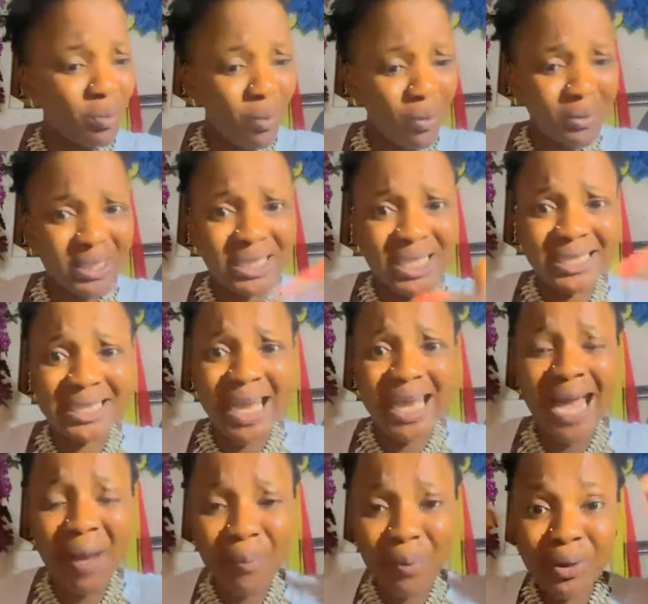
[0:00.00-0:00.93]
Some of the things
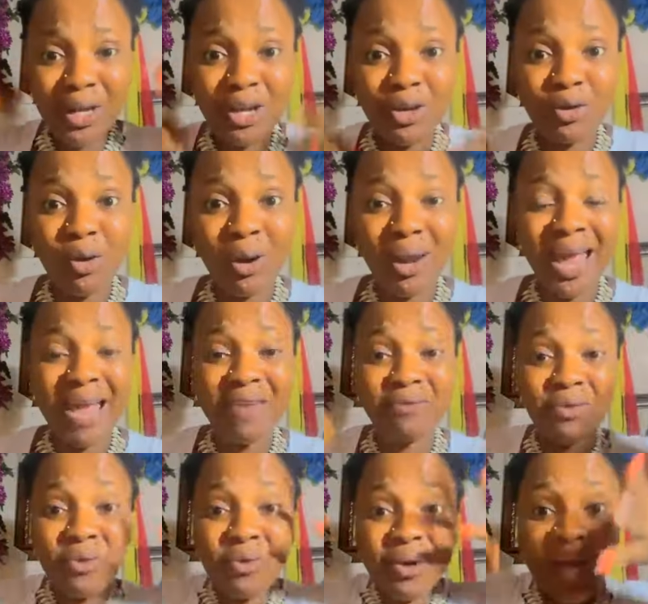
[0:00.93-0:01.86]
that are happening in your
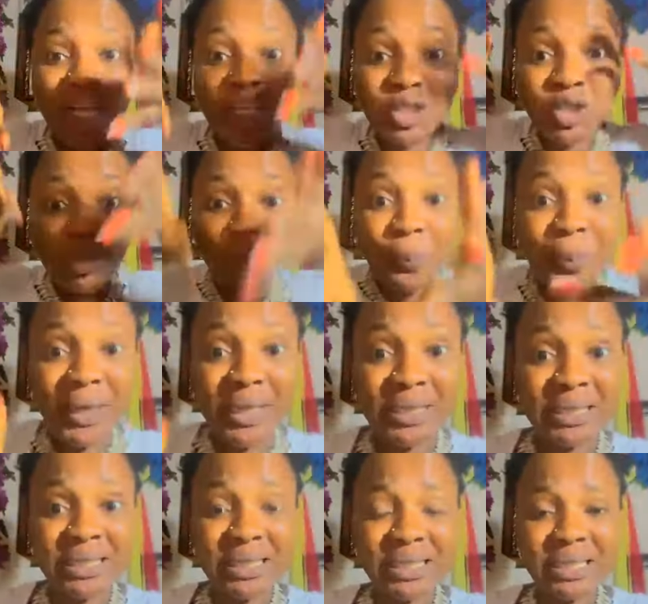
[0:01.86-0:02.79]
life, you can stop
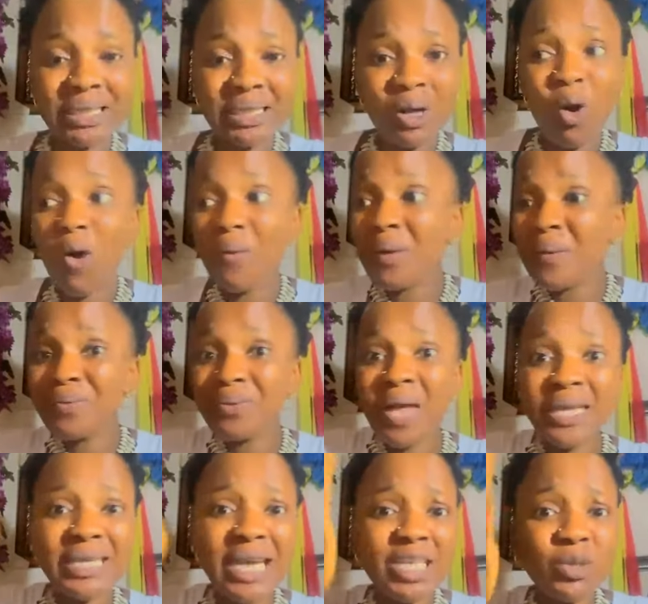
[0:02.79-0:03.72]
it.
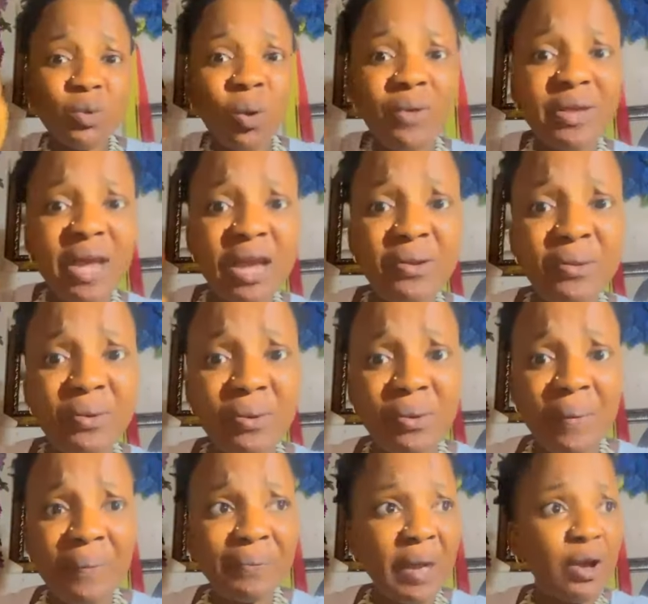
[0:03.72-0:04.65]
Olden days, that is what they
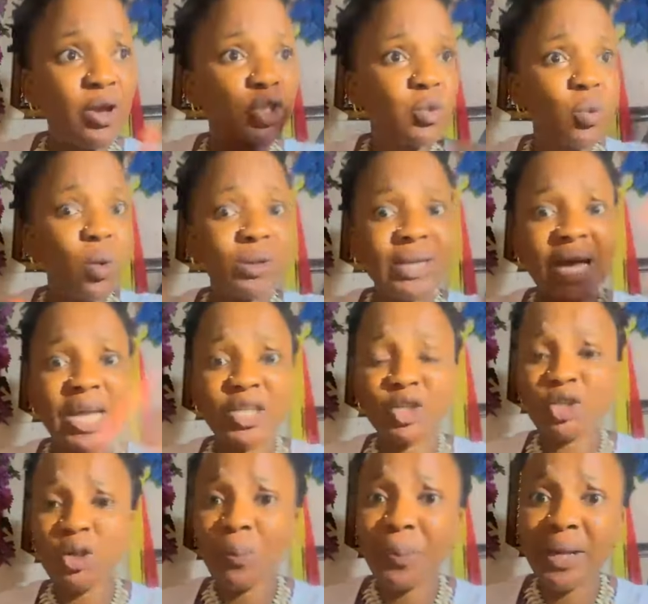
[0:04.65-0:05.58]
do. They use water
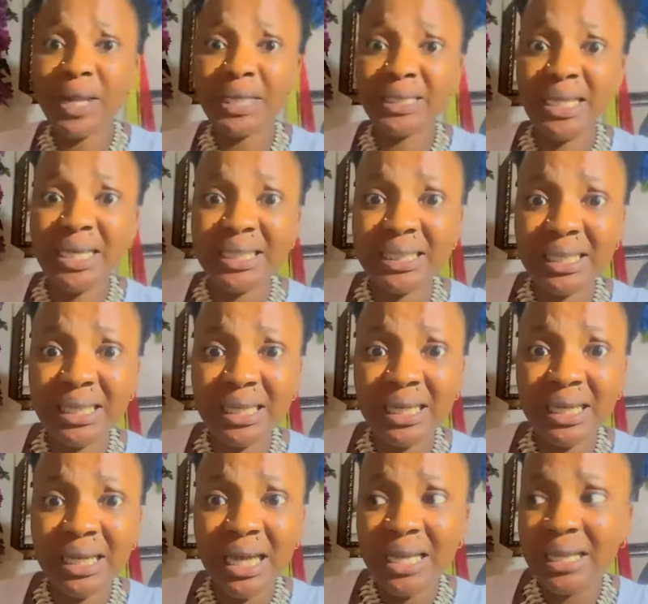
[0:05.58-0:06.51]
and stop many things.
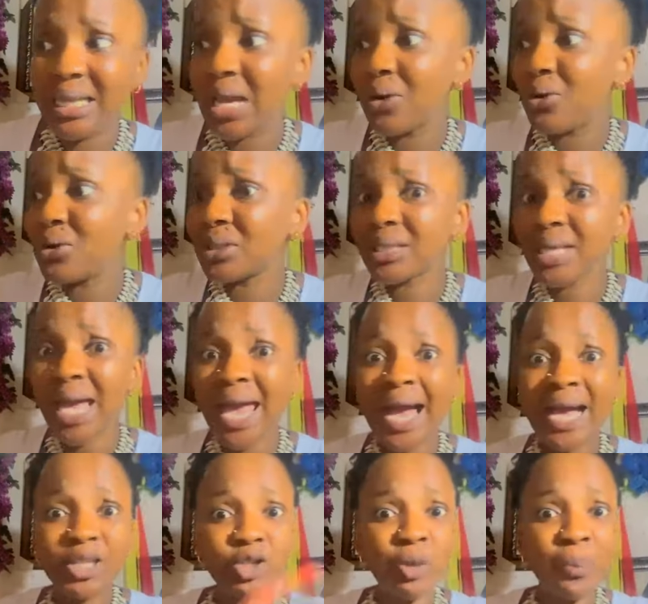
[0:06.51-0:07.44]
They use
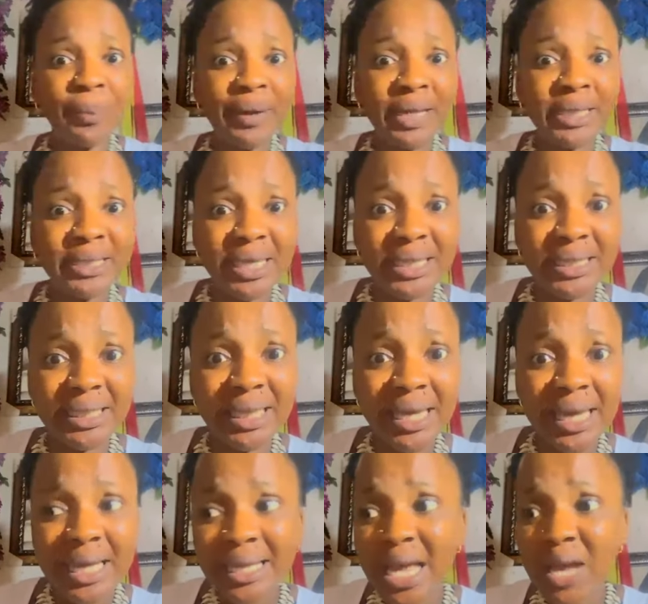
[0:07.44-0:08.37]
air and stop many things.
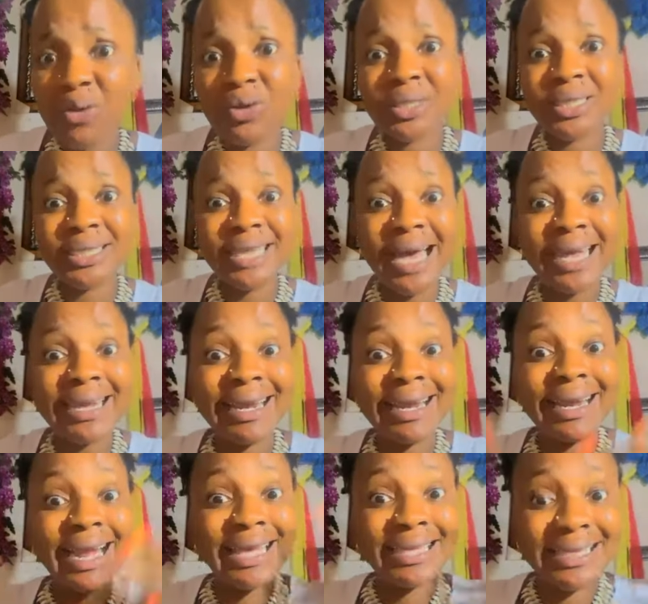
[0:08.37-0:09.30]
They use
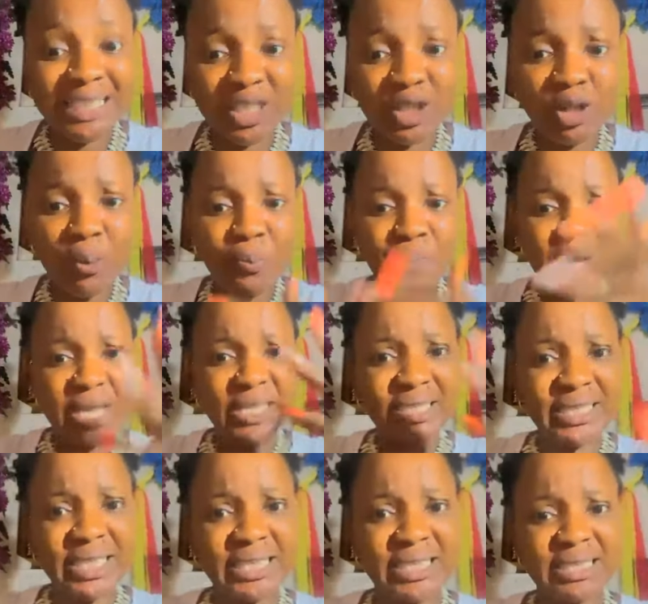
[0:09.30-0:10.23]
sand, glass and stop
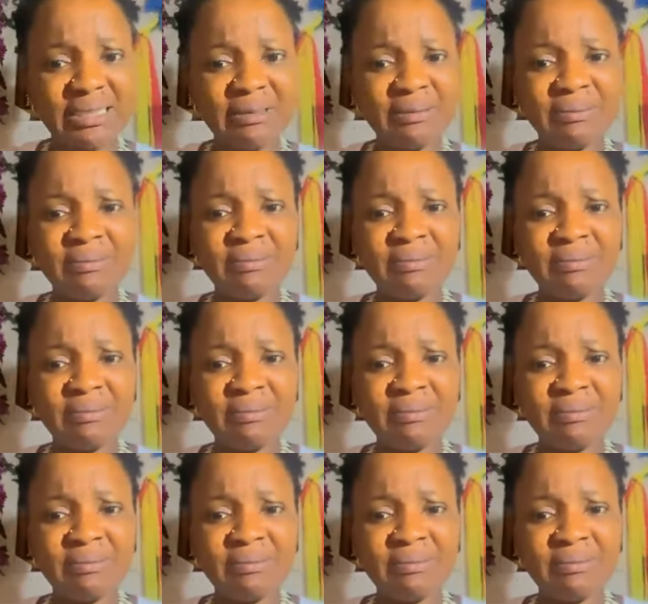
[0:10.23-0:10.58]
many things.